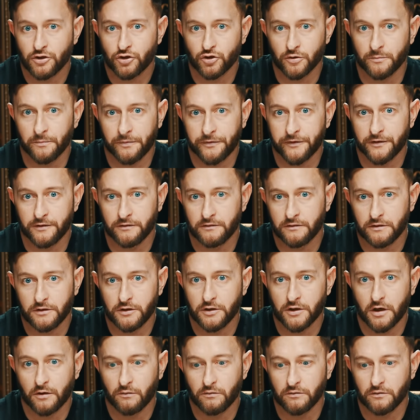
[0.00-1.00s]
something,
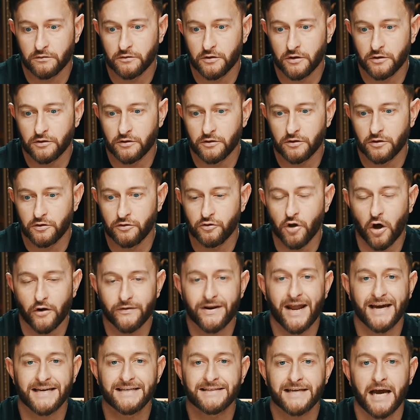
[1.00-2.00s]
you know, not
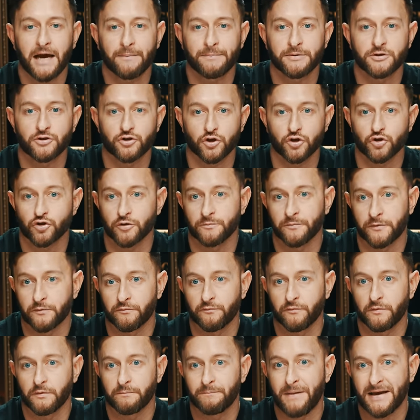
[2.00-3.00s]
nice happens or
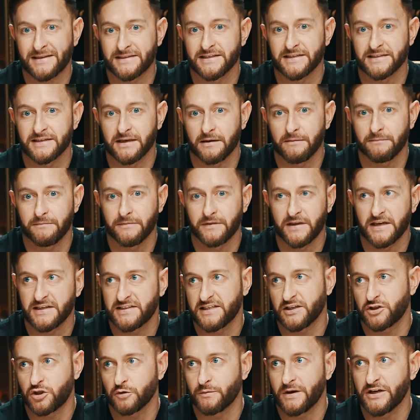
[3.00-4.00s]
something betters their
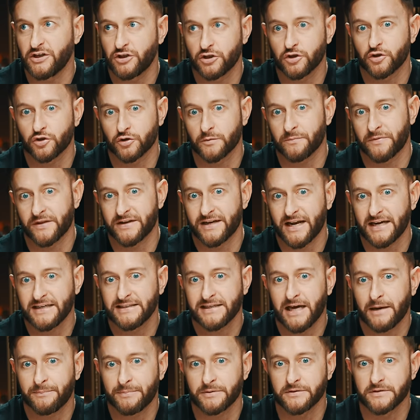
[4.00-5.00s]
situation, something nice
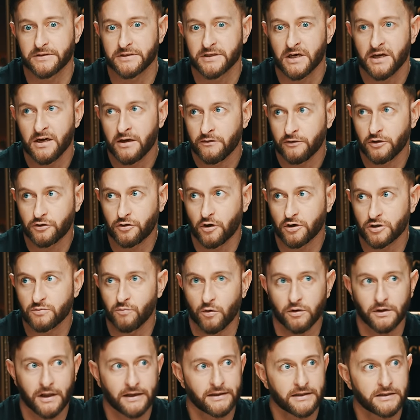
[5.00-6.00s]
happens, the dog's
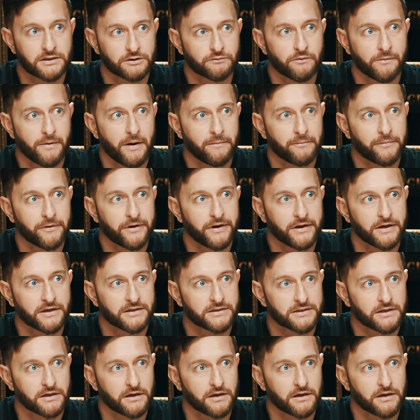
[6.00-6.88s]
more likely to remember it as